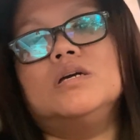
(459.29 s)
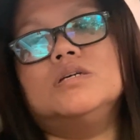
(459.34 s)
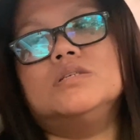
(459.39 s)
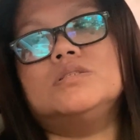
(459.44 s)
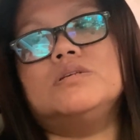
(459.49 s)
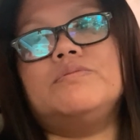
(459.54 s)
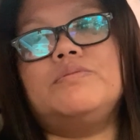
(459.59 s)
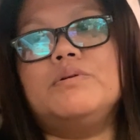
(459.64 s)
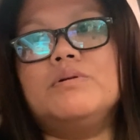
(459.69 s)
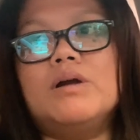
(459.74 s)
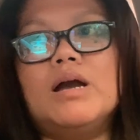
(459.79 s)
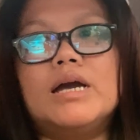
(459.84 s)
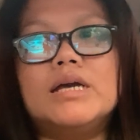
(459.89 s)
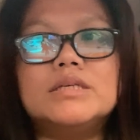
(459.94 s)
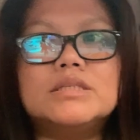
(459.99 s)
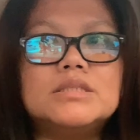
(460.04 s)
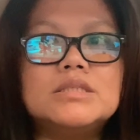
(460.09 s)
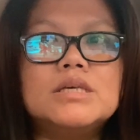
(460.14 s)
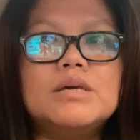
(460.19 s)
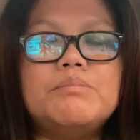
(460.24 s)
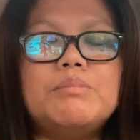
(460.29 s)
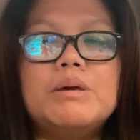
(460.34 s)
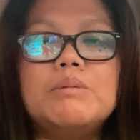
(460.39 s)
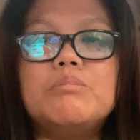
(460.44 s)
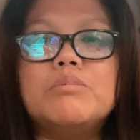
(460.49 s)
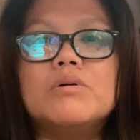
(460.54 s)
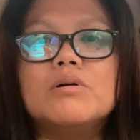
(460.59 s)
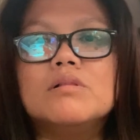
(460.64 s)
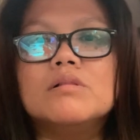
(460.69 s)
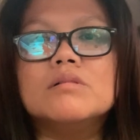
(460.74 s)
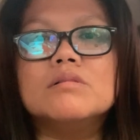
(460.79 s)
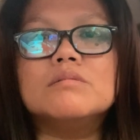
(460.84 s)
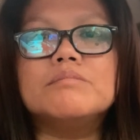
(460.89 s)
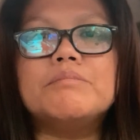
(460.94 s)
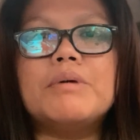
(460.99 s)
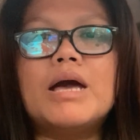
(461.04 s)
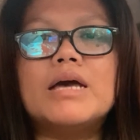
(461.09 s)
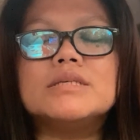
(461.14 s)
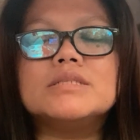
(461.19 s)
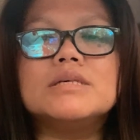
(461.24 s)
So if you guys see people
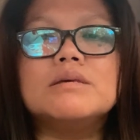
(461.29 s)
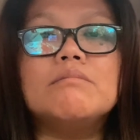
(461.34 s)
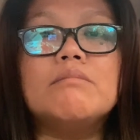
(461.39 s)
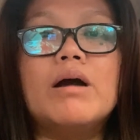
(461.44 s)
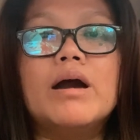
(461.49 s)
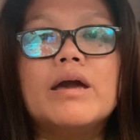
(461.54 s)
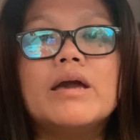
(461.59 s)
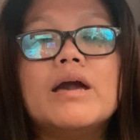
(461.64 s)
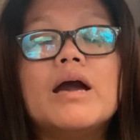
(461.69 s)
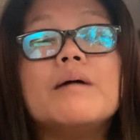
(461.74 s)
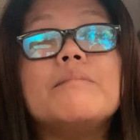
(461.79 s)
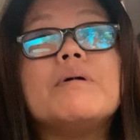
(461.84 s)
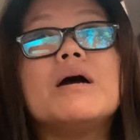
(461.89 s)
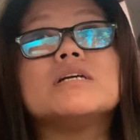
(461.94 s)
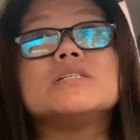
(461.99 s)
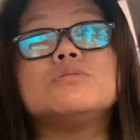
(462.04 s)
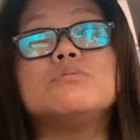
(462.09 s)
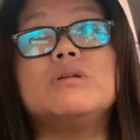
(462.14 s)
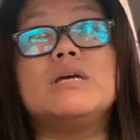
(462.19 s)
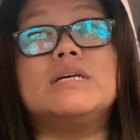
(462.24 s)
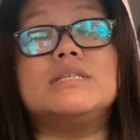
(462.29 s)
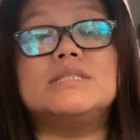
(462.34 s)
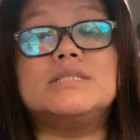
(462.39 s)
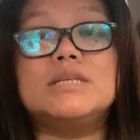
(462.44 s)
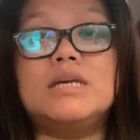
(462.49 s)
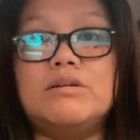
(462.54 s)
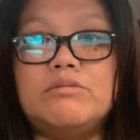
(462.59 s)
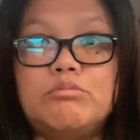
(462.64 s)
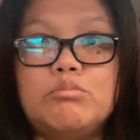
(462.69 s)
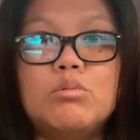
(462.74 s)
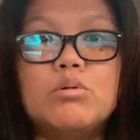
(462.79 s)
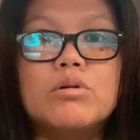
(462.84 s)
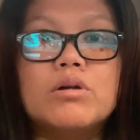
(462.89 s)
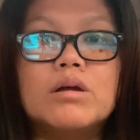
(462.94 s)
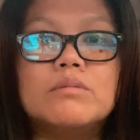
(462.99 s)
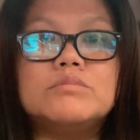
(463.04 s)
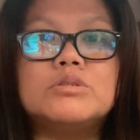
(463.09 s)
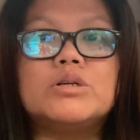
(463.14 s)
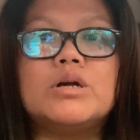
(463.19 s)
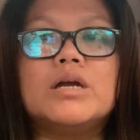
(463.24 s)
passing by, I'm actually at Save More.
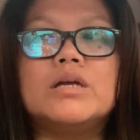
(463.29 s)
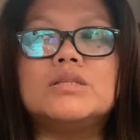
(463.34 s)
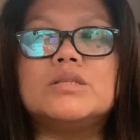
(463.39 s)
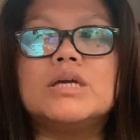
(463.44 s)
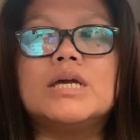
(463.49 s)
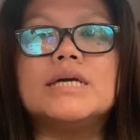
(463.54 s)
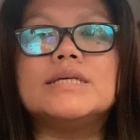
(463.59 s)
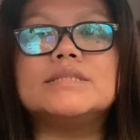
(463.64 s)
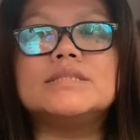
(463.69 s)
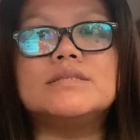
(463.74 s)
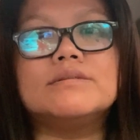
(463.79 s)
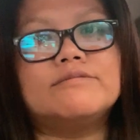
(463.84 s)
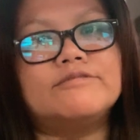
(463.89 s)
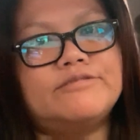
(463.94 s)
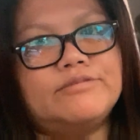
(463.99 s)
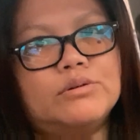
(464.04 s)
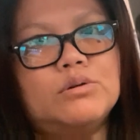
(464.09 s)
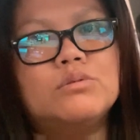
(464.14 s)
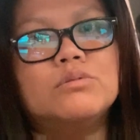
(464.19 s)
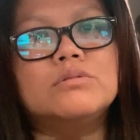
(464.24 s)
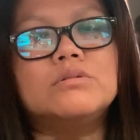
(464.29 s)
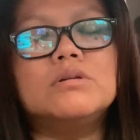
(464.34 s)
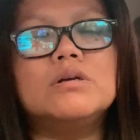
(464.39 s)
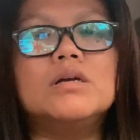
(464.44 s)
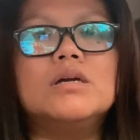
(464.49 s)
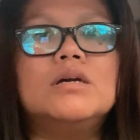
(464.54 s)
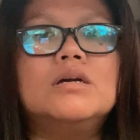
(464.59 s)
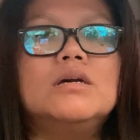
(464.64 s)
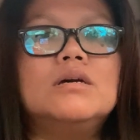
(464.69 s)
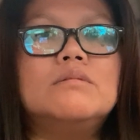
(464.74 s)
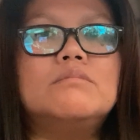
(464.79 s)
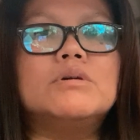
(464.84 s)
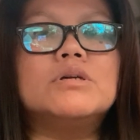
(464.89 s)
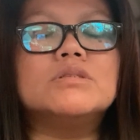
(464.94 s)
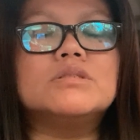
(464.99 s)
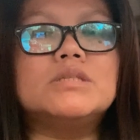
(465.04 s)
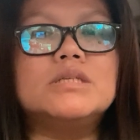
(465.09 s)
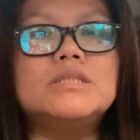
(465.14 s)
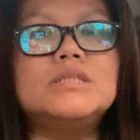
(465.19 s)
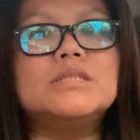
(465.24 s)
I'm trying to get some food
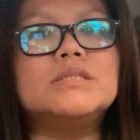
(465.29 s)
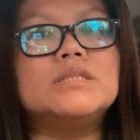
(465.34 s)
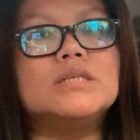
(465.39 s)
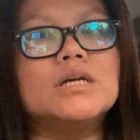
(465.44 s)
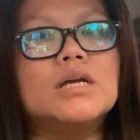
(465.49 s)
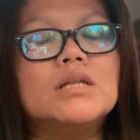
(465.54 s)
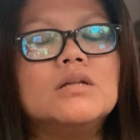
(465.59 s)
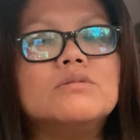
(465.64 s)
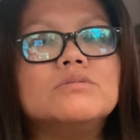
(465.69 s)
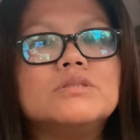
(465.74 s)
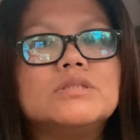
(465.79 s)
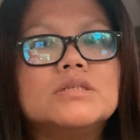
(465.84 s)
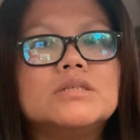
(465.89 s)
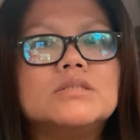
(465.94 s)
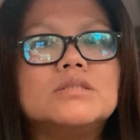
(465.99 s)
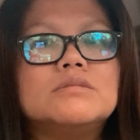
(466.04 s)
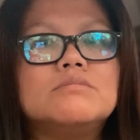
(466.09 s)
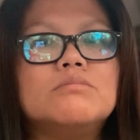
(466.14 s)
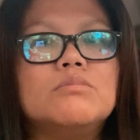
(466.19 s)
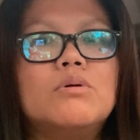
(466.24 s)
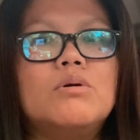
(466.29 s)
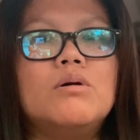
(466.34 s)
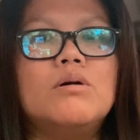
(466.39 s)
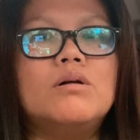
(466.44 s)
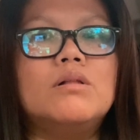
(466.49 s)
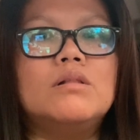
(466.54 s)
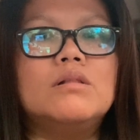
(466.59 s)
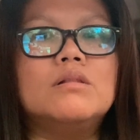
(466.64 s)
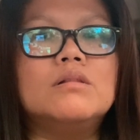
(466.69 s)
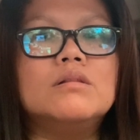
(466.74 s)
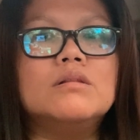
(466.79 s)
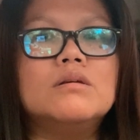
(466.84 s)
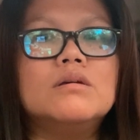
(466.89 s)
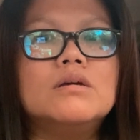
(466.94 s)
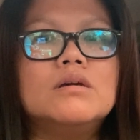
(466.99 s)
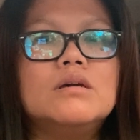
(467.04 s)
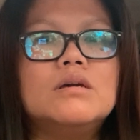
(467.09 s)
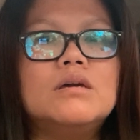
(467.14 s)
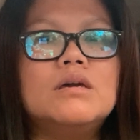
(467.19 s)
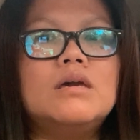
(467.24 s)
because this is the closest mall
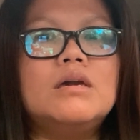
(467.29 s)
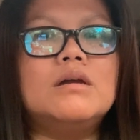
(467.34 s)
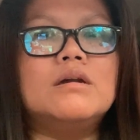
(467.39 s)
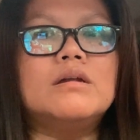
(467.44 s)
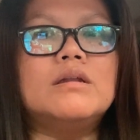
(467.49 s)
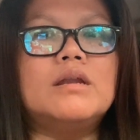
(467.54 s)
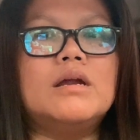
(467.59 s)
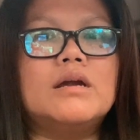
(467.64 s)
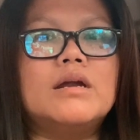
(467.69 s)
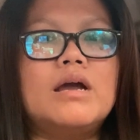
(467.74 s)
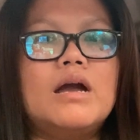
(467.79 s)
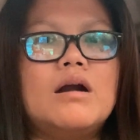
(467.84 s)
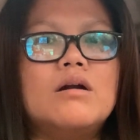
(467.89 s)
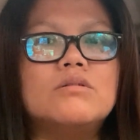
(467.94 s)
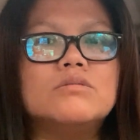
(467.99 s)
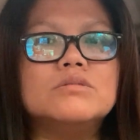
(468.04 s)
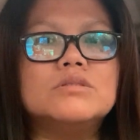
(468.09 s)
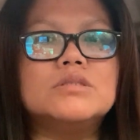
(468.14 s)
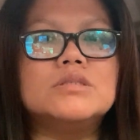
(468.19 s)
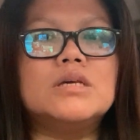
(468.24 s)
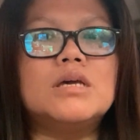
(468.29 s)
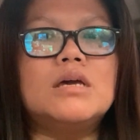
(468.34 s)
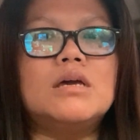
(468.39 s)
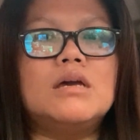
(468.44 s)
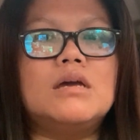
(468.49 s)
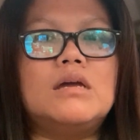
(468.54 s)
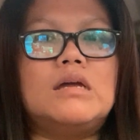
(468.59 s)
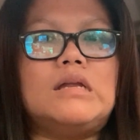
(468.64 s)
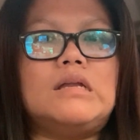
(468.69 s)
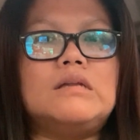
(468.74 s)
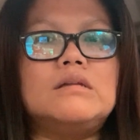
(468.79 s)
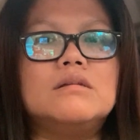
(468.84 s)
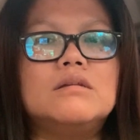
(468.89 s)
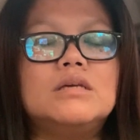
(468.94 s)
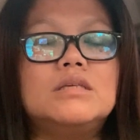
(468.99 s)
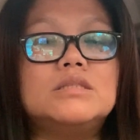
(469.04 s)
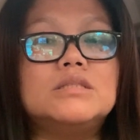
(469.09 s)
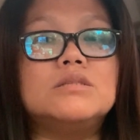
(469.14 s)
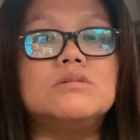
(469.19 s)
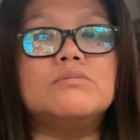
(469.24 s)
here in our house and
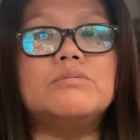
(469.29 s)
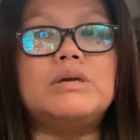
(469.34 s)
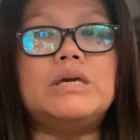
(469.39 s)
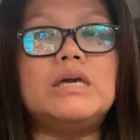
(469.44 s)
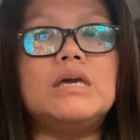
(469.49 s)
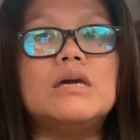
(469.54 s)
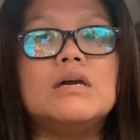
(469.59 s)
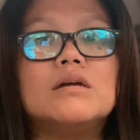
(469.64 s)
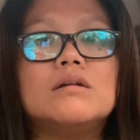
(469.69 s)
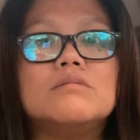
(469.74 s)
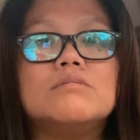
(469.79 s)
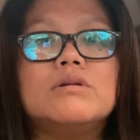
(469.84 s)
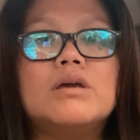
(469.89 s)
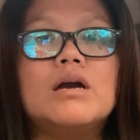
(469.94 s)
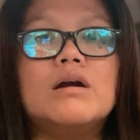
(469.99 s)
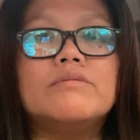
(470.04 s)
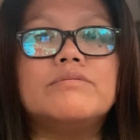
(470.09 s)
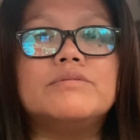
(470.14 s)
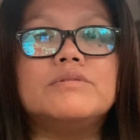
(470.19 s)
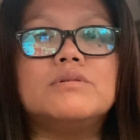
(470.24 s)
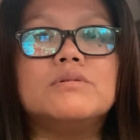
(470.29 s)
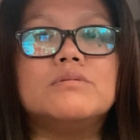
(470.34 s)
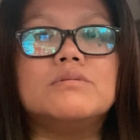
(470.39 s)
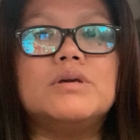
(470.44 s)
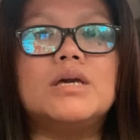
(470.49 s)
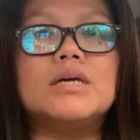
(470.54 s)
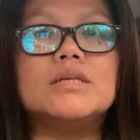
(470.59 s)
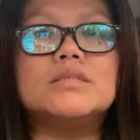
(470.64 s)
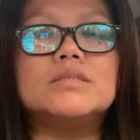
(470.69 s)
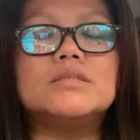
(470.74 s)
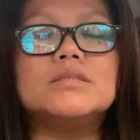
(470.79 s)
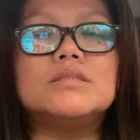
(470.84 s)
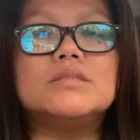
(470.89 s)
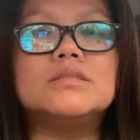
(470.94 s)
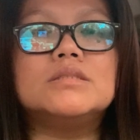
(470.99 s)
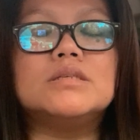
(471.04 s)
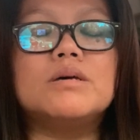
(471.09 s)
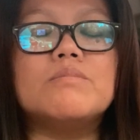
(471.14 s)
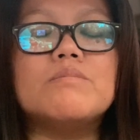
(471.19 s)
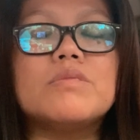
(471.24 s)
it's the weekend. We have to get
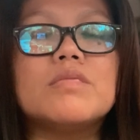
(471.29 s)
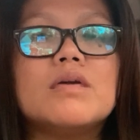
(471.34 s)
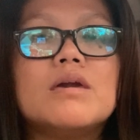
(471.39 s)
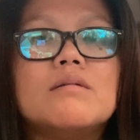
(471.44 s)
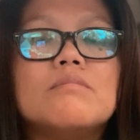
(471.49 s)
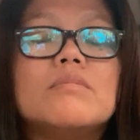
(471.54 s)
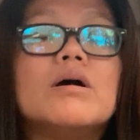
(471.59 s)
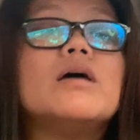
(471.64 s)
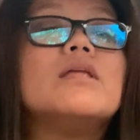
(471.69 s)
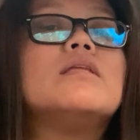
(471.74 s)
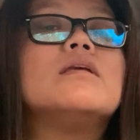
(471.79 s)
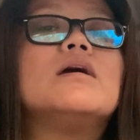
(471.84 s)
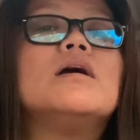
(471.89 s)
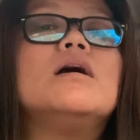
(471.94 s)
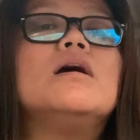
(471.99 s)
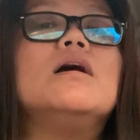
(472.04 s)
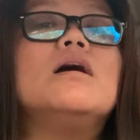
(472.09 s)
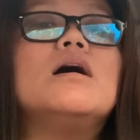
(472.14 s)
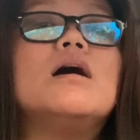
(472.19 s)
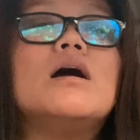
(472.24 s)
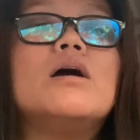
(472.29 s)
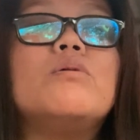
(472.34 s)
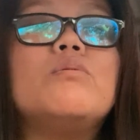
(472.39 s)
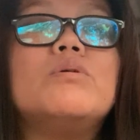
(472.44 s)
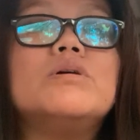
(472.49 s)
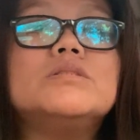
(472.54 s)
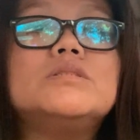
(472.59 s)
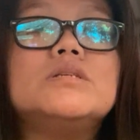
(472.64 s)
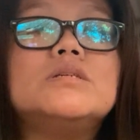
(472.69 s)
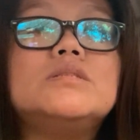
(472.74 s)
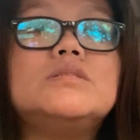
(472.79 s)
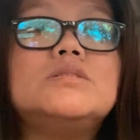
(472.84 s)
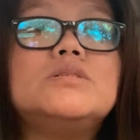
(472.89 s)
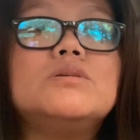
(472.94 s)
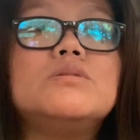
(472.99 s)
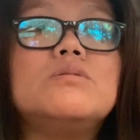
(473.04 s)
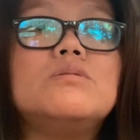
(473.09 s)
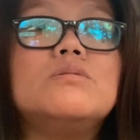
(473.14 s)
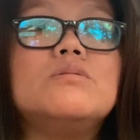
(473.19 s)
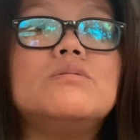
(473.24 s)
something. But I wanted
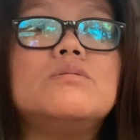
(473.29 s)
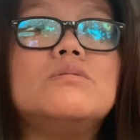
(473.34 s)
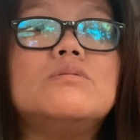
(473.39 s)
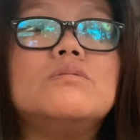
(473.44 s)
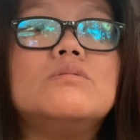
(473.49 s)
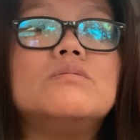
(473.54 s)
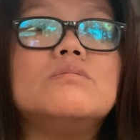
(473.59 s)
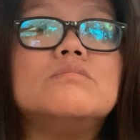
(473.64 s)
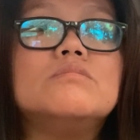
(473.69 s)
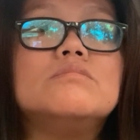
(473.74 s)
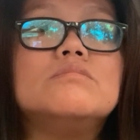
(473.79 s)
to